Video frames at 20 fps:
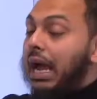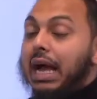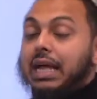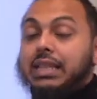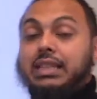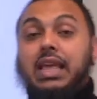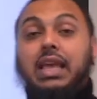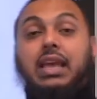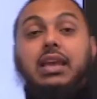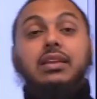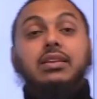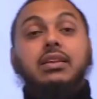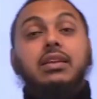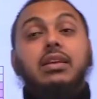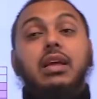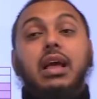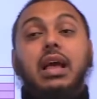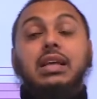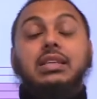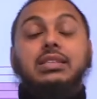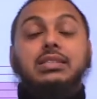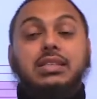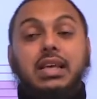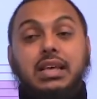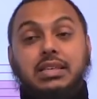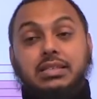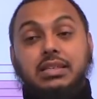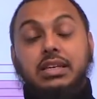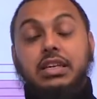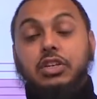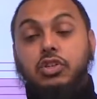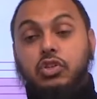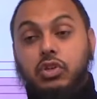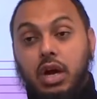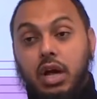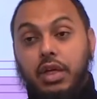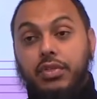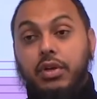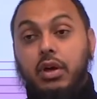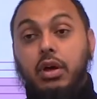and they can assess each
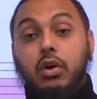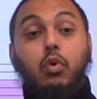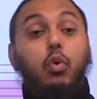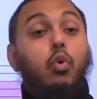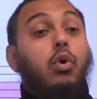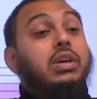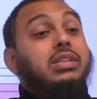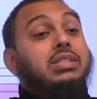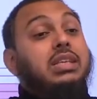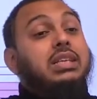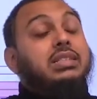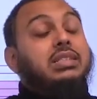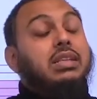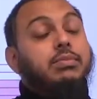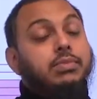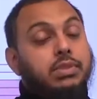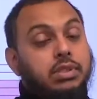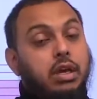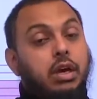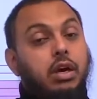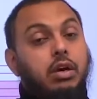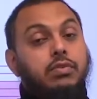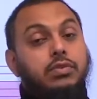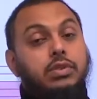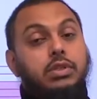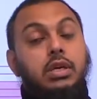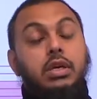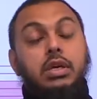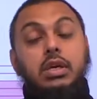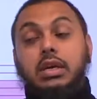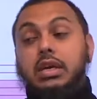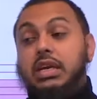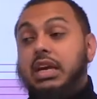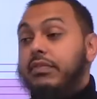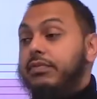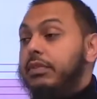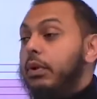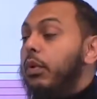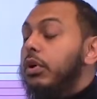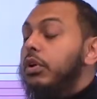other or assess themselves.
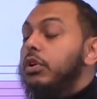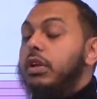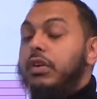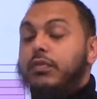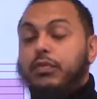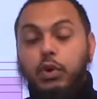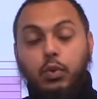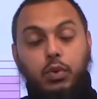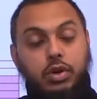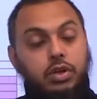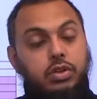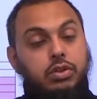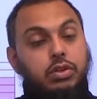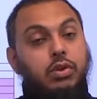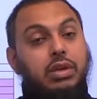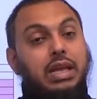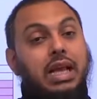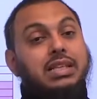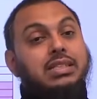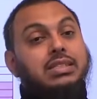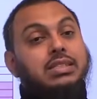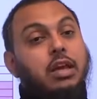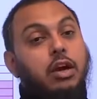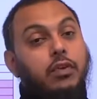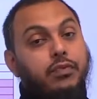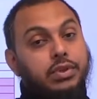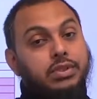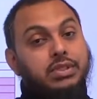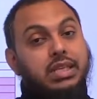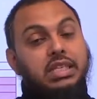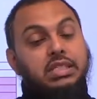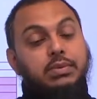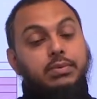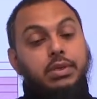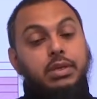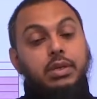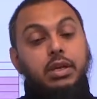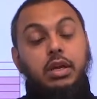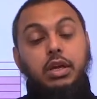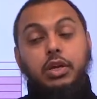If you want to look at
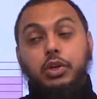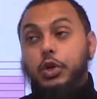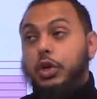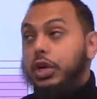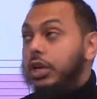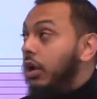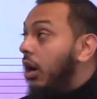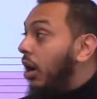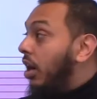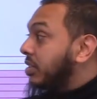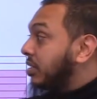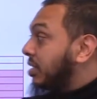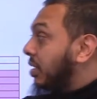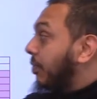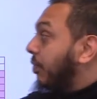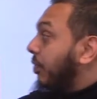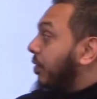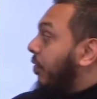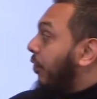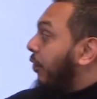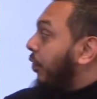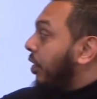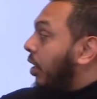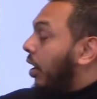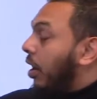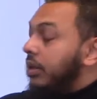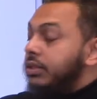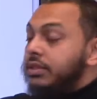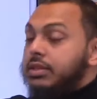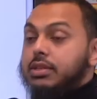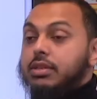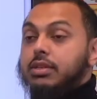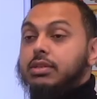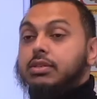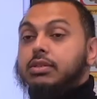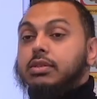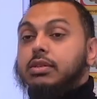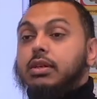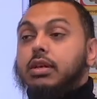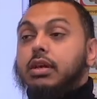self-assessment, you can ask them for the
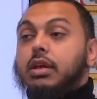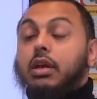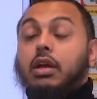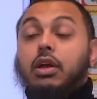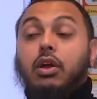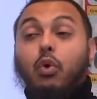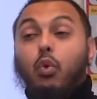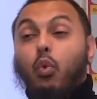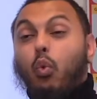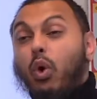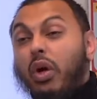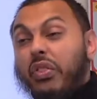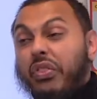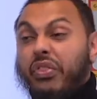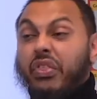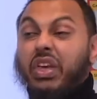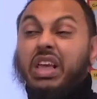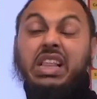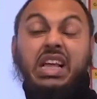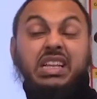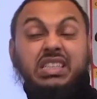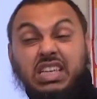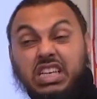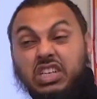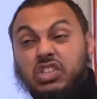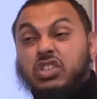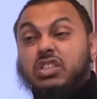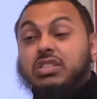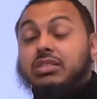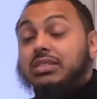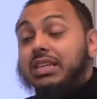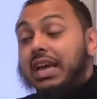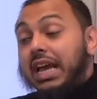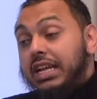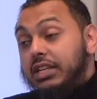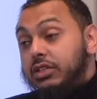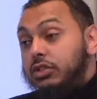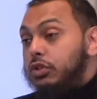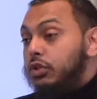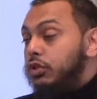answers. One thing that teachers
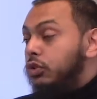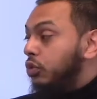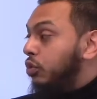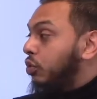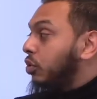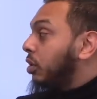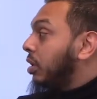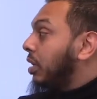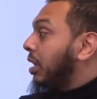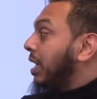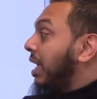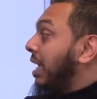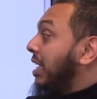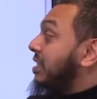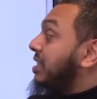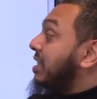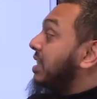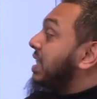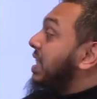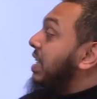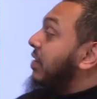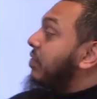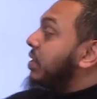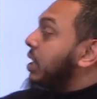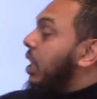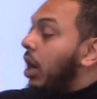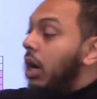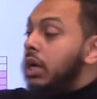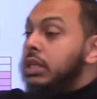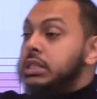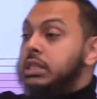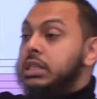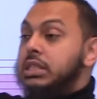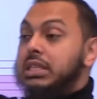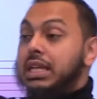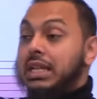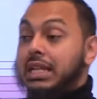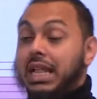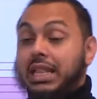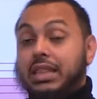tend to do is give the answers
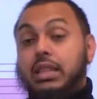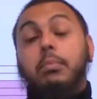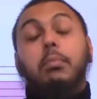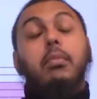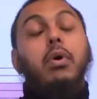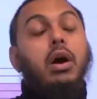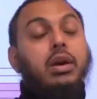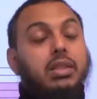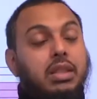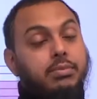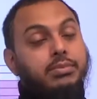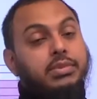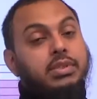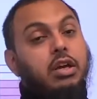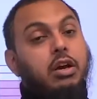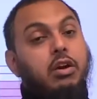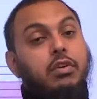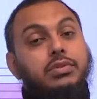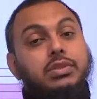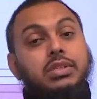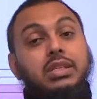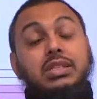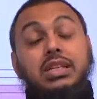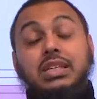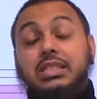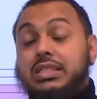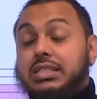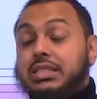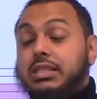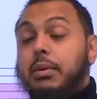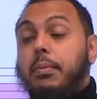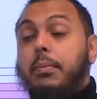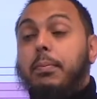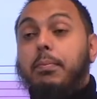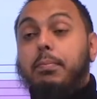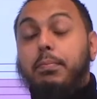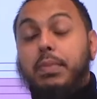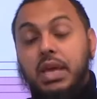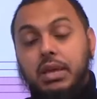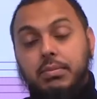and let them mark themselves. This is a
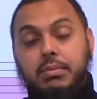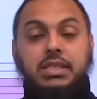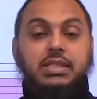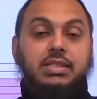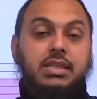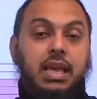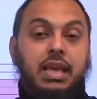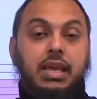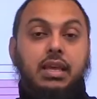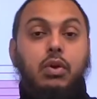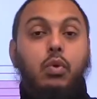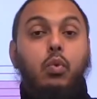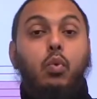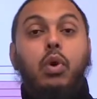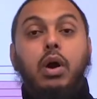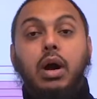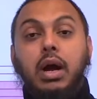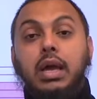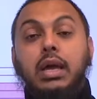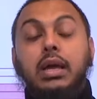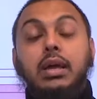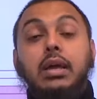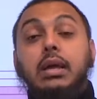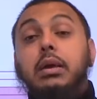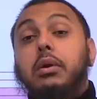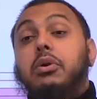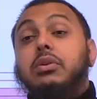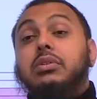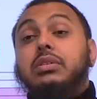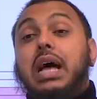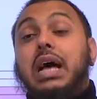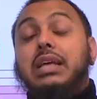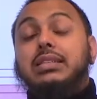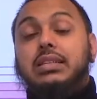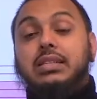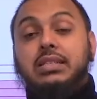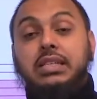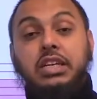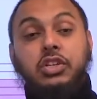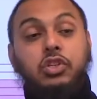big mistake. Why? Because as
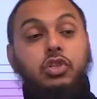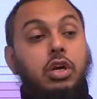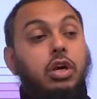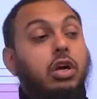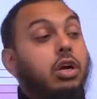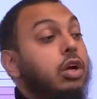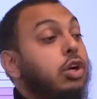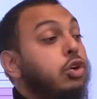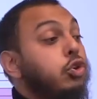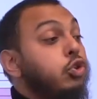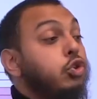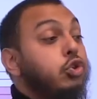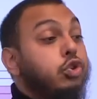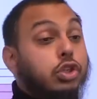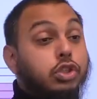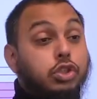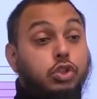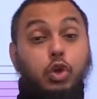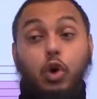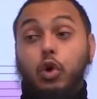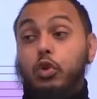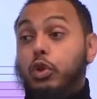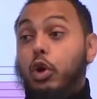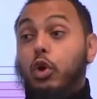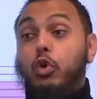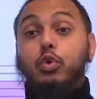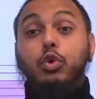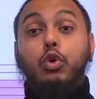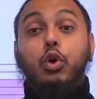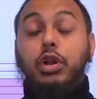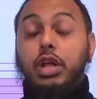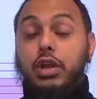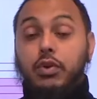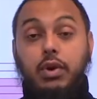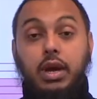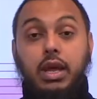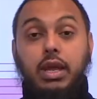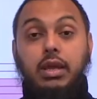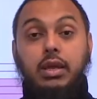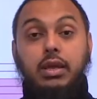a teacher, you just don't know who got it
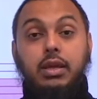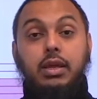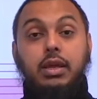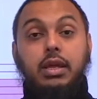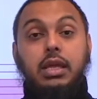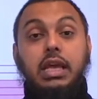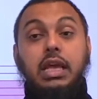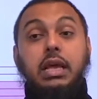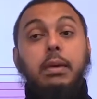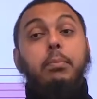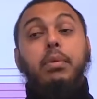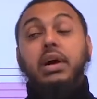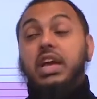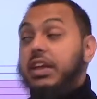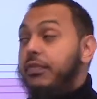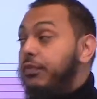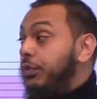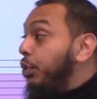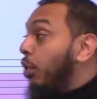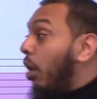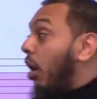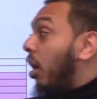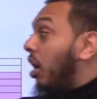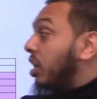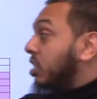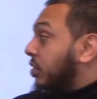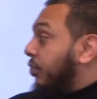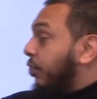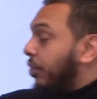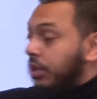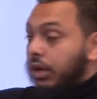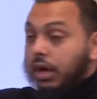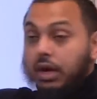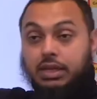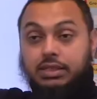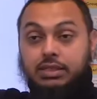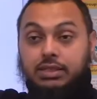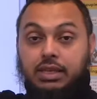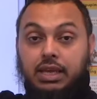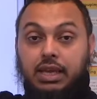right. But if you ask for the
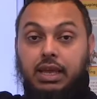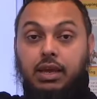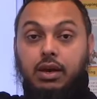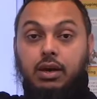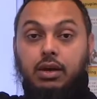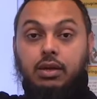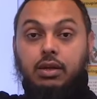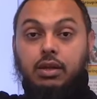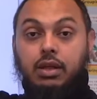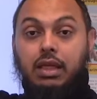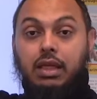answer here,